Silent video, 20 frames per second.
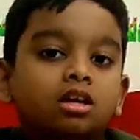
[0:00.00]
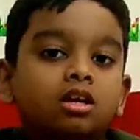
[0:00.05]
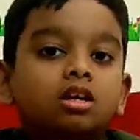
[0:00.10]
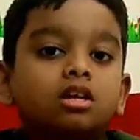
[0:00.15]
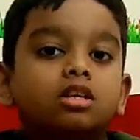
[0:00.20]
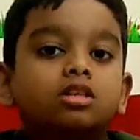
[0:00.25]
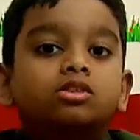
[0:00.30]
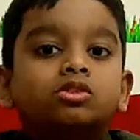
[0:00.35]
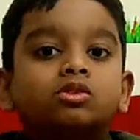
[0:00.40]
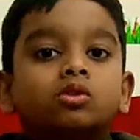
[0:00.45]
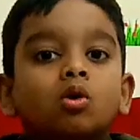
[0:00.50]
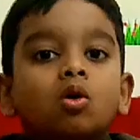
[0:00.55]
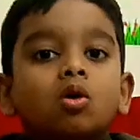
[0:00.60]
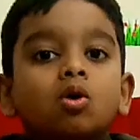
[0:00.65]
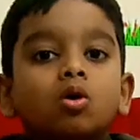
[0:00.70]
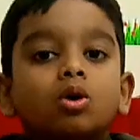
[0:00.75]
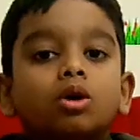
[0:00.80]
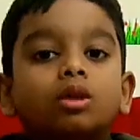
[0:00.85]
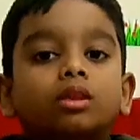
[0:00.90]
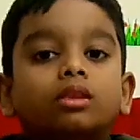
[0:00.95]
so
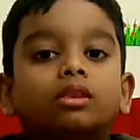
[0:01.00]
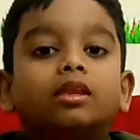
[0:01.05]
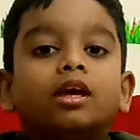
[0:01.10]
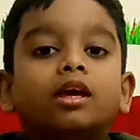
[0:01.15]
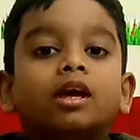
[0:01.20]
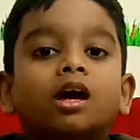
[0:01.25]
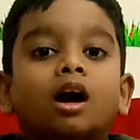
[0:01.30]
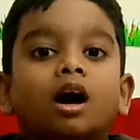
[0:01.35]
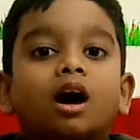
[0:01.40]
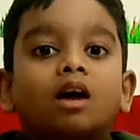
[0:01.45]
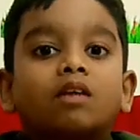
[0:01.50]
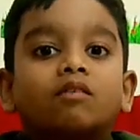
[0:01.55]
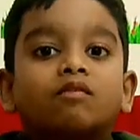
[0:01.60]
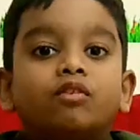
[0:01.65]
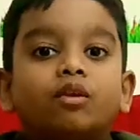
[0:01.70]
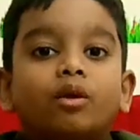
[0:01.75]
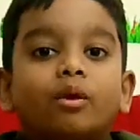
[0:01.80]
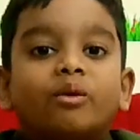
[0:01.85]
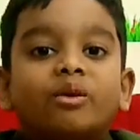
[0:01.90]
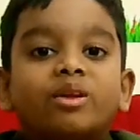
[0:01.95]
they are
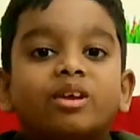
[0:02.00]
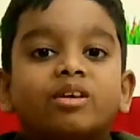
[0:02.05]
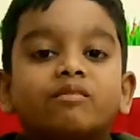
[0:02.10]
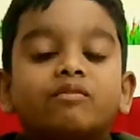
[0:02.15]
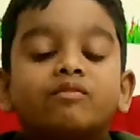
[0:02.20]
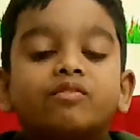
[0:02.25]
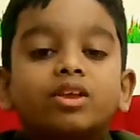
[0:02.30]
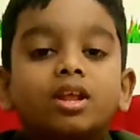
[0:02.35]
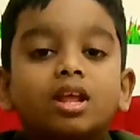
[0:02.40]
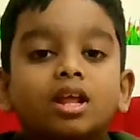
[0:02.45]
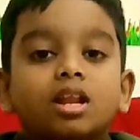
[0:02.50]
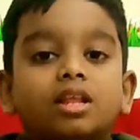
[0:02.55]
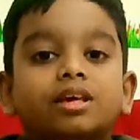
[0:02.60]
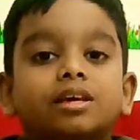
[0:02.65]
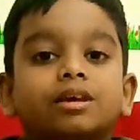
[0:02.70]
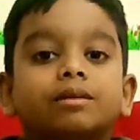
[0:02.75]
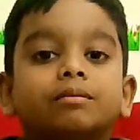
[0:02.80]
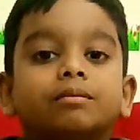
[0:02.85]
floating freely.